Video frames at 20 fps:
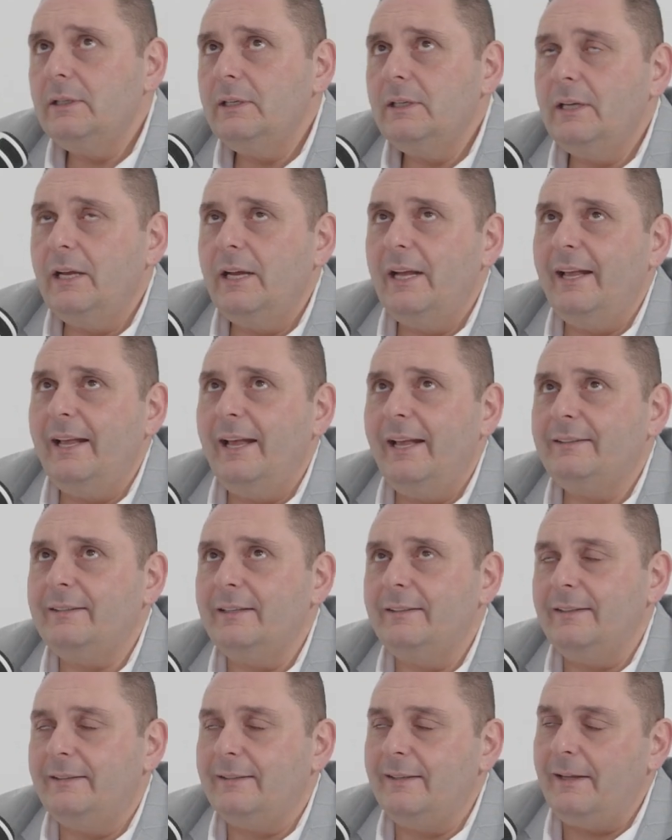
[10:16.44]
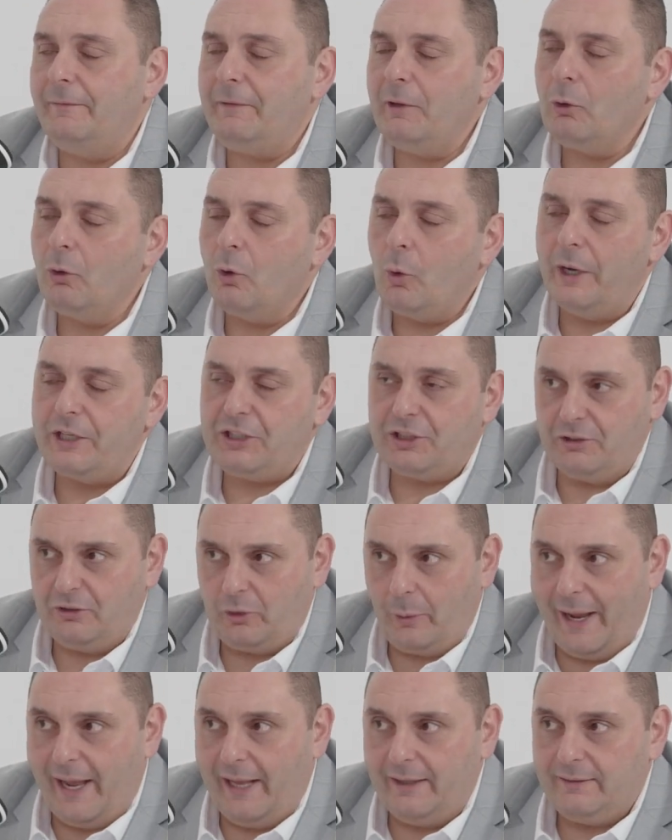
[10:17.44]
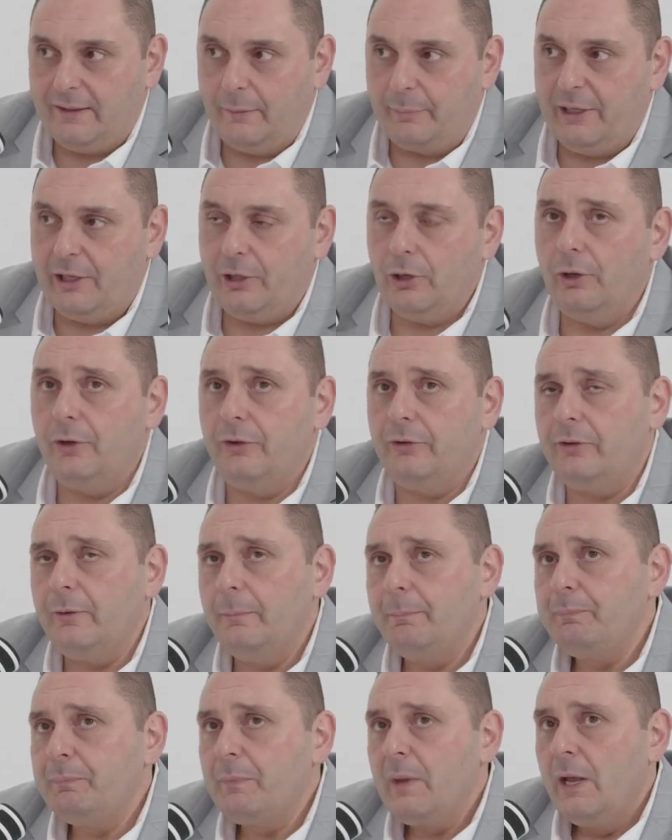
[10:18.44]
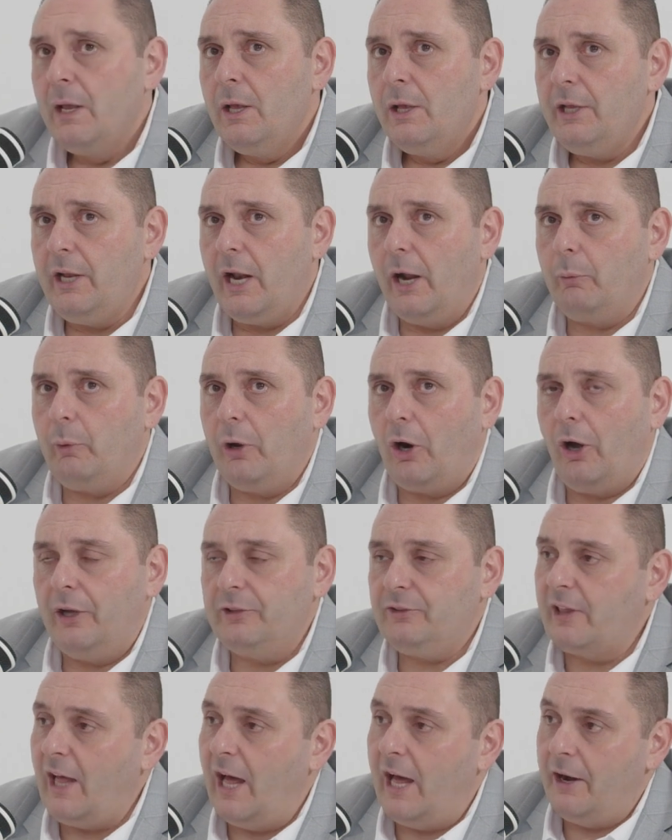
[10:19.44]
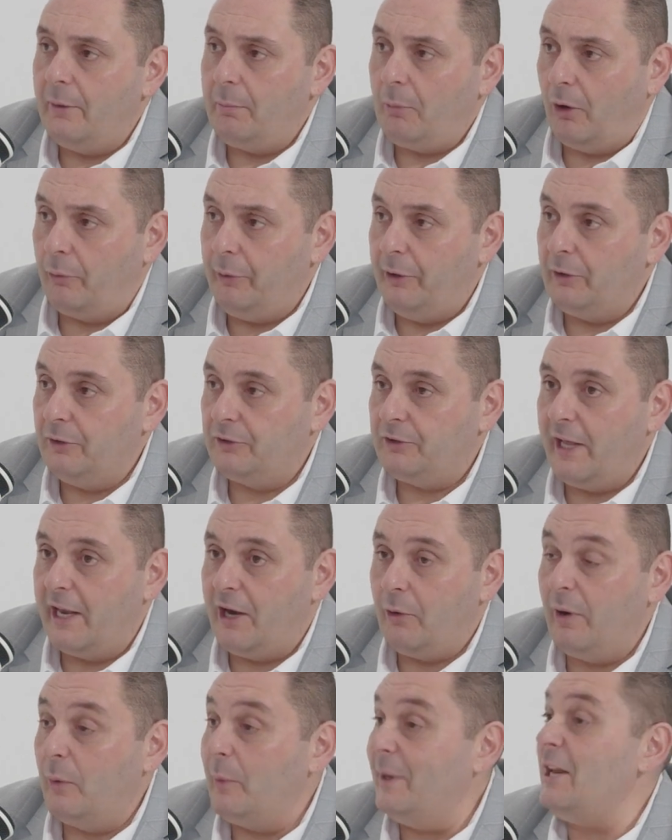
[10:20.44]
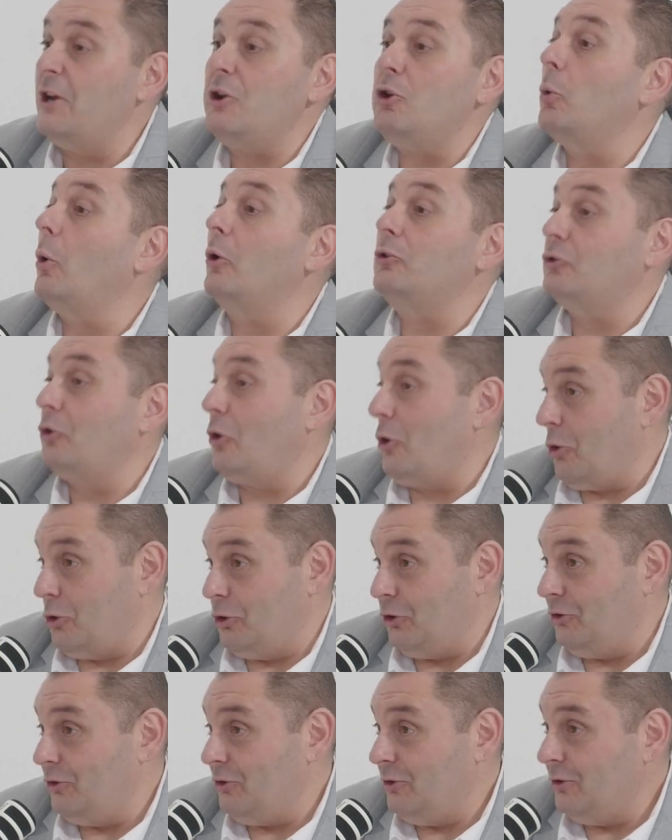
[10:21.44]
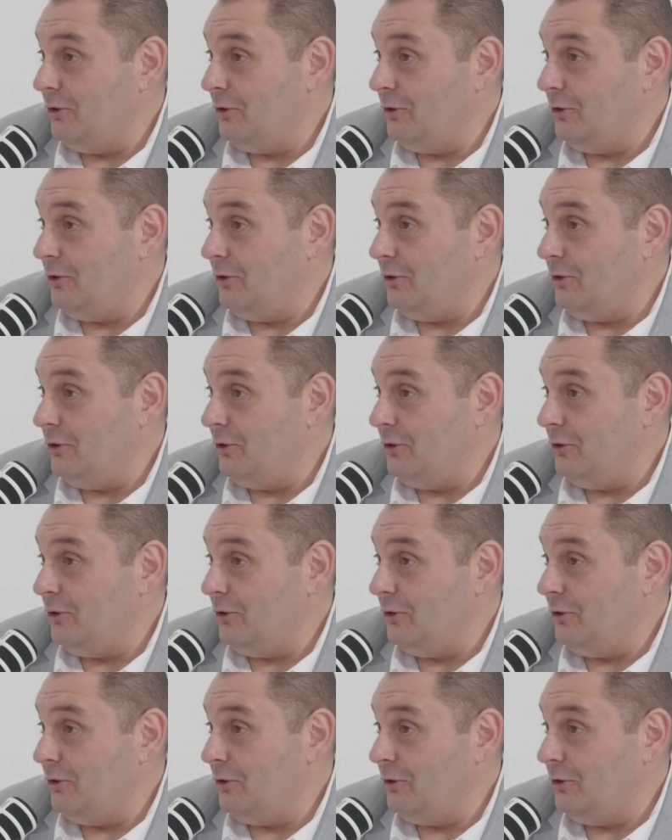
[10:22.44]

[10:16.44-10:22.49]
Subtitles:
It's a difficult question to answer because, when I started my real estate career, we didn't do on-site auctions.